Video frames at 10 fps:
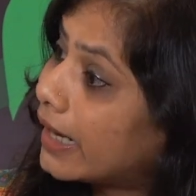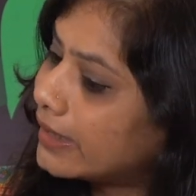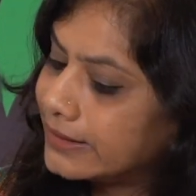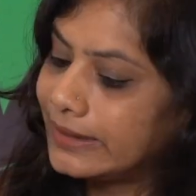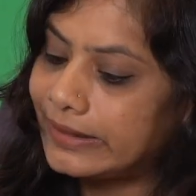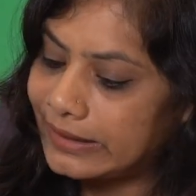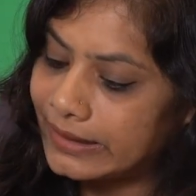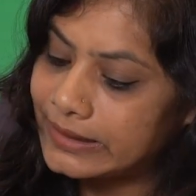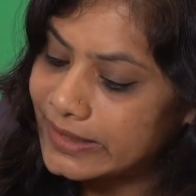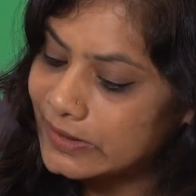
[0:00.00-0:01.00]
Until and
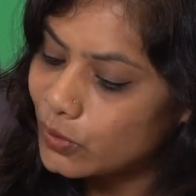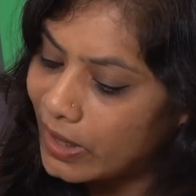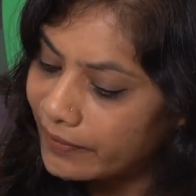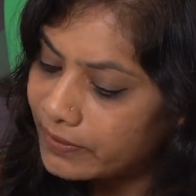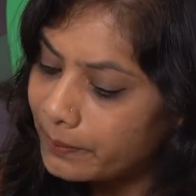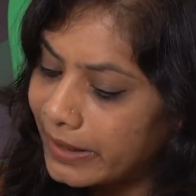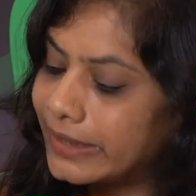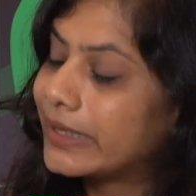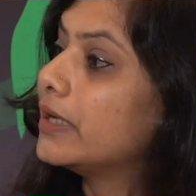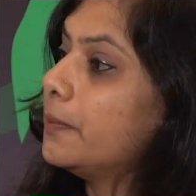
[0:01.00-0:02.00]
unless you have a
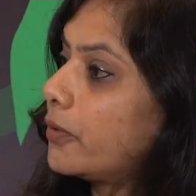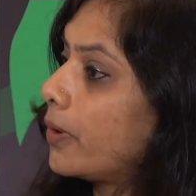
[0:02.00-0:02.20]
medical